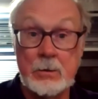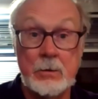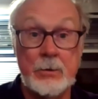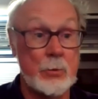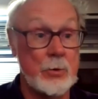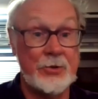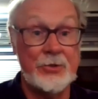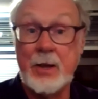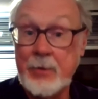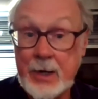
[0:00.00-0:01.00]
Well, there were
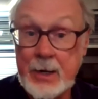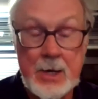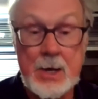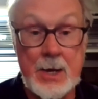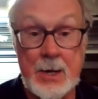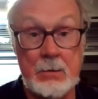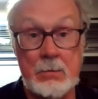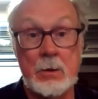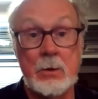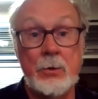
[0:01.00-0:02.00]
79